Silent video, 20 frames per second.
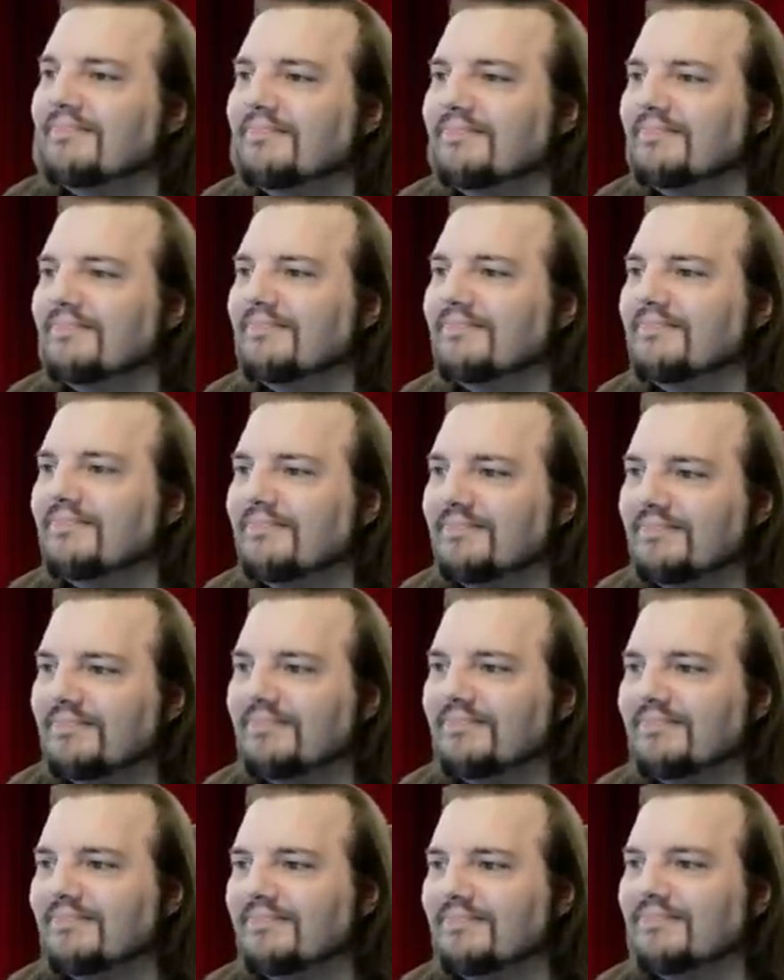
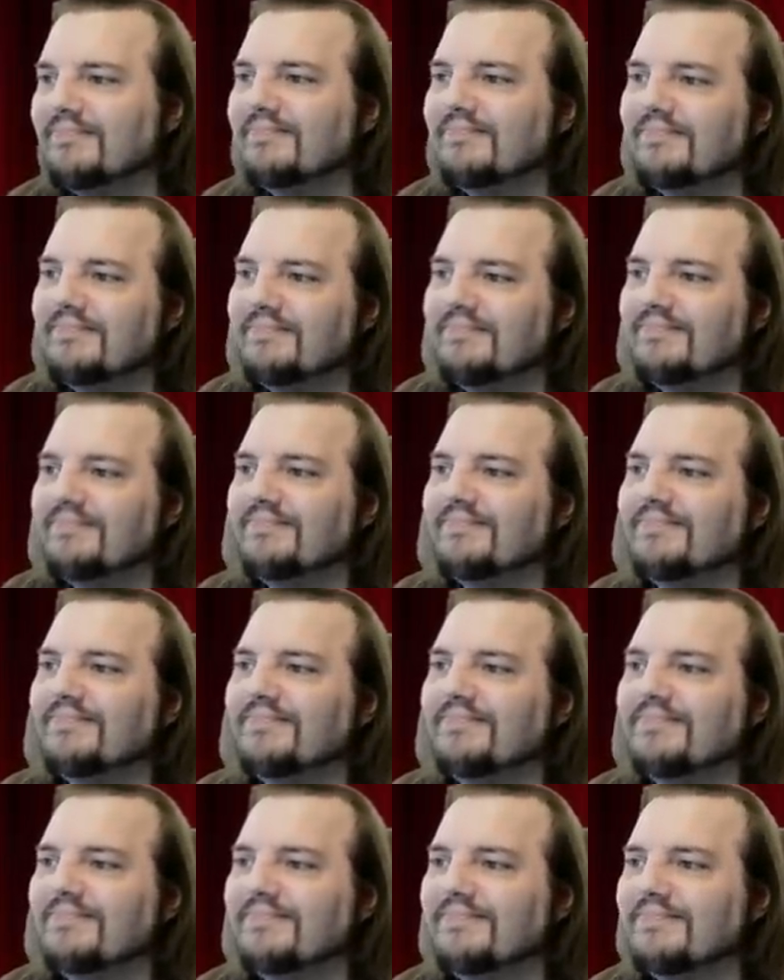
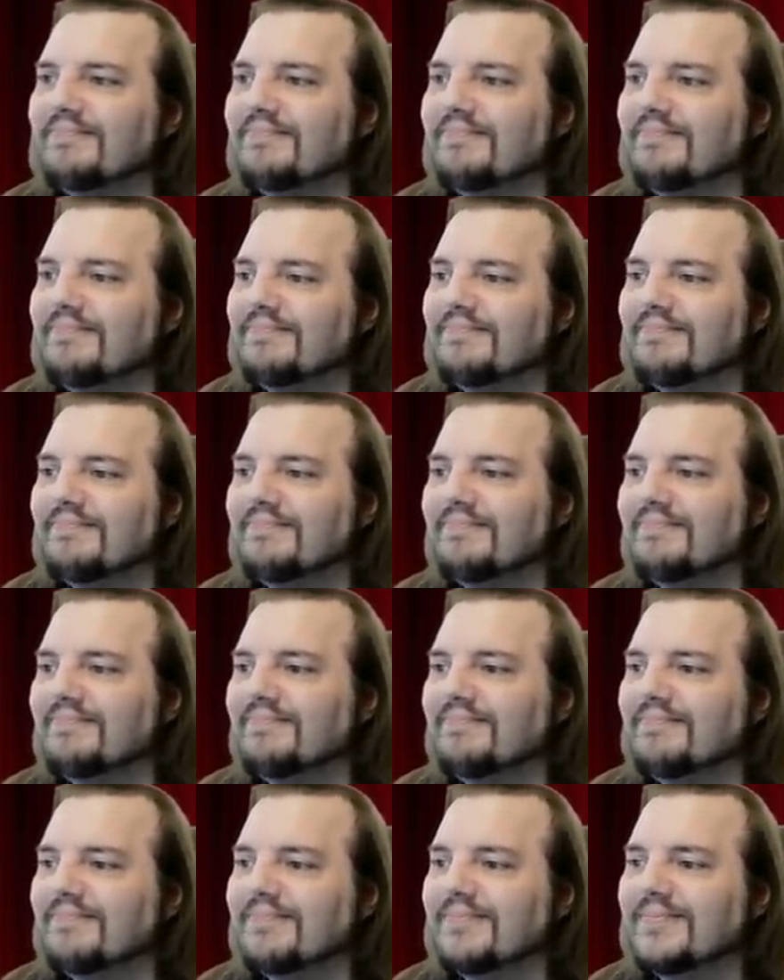
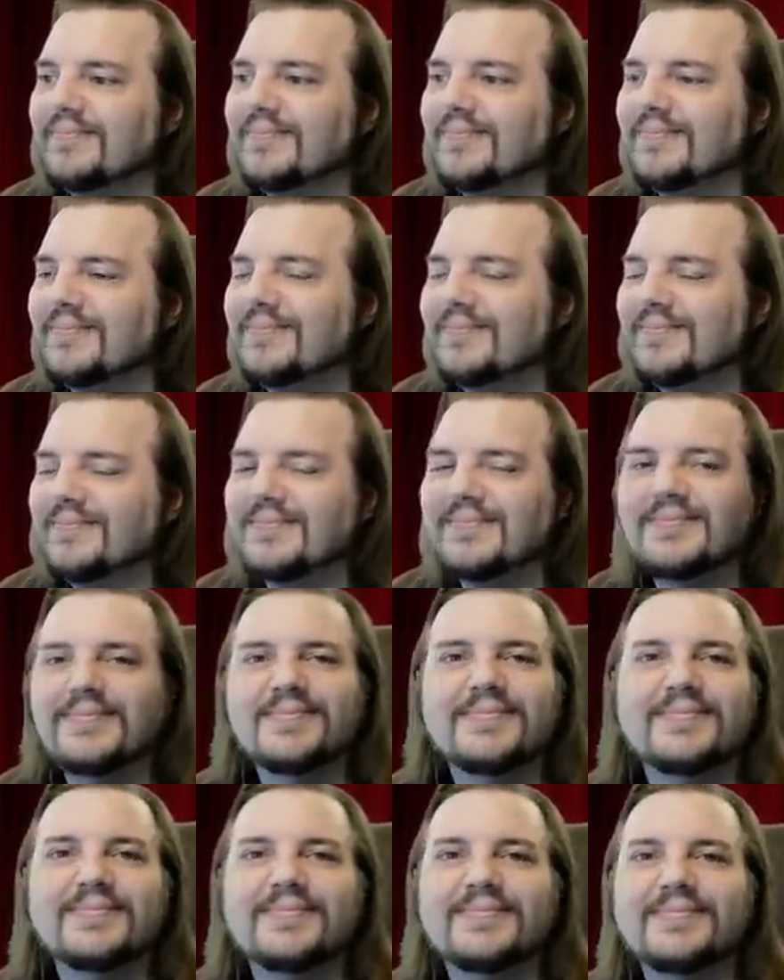
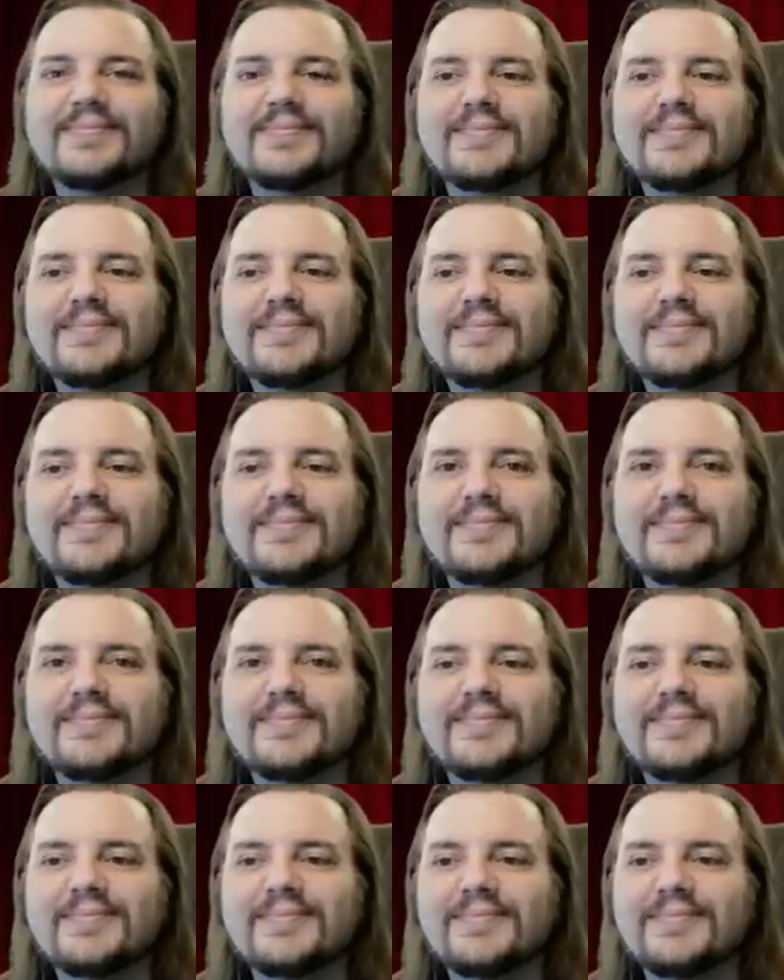
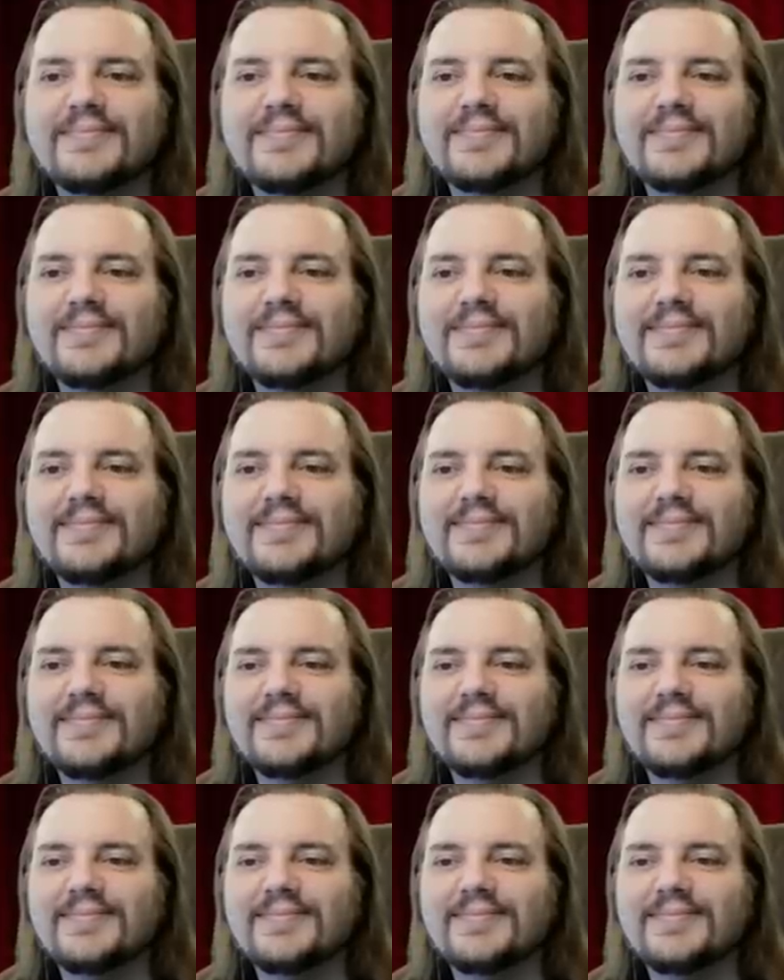No words are spoken by the person on screen.